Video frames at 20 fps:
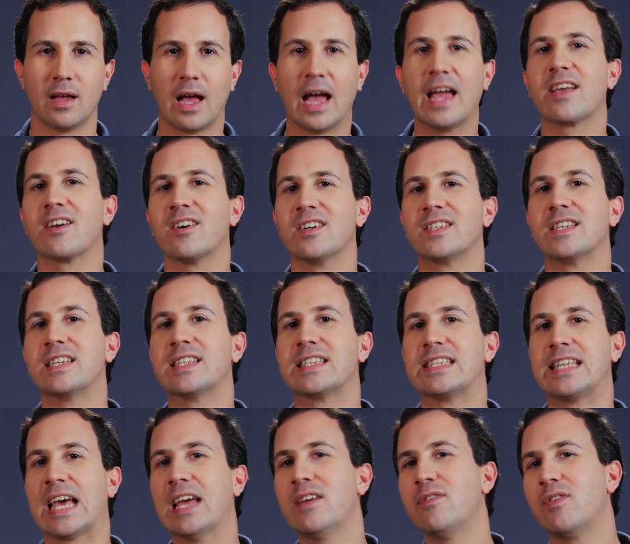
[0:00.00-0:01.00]
Hey guys, it's
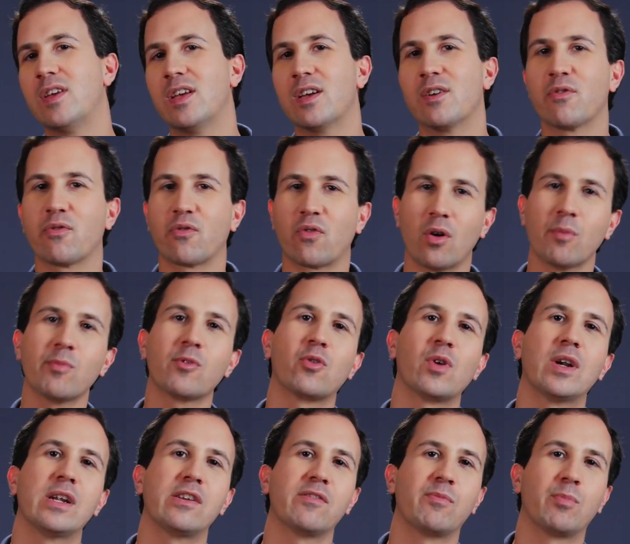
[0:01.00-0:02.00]
Dave here from
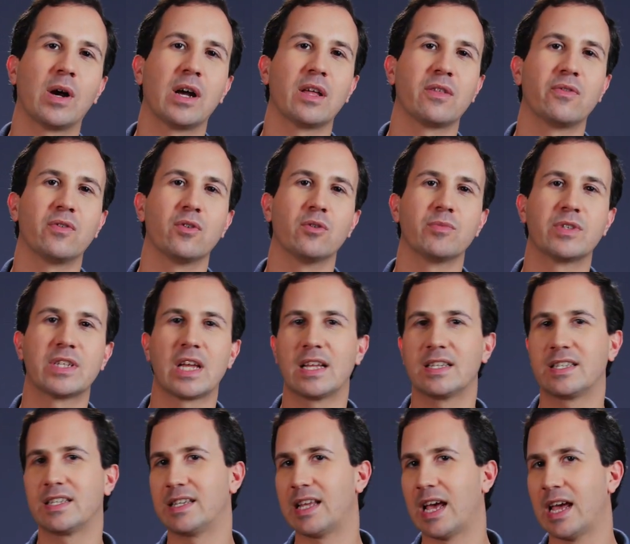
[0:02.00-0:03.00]
Creative Path Films, and
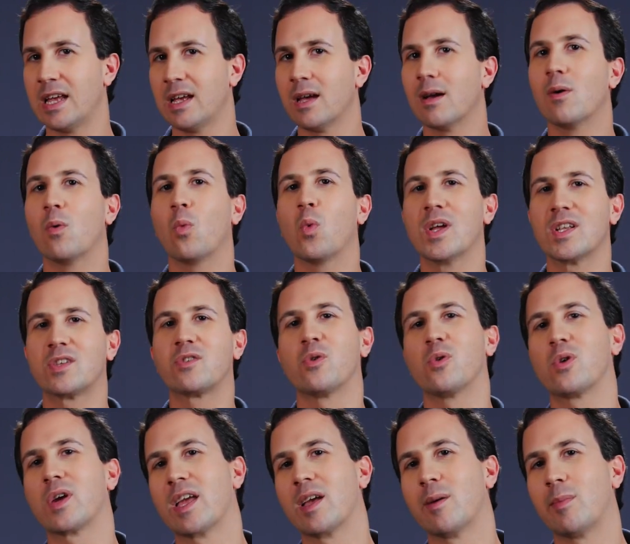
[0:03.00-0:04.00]
today we're
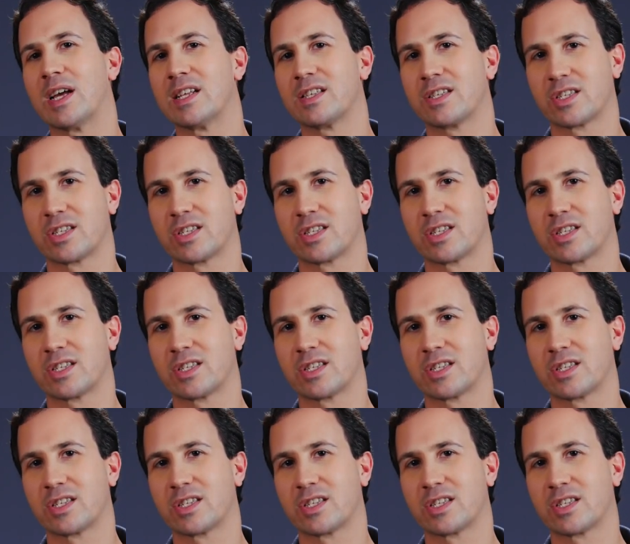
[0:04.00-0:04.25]
talking about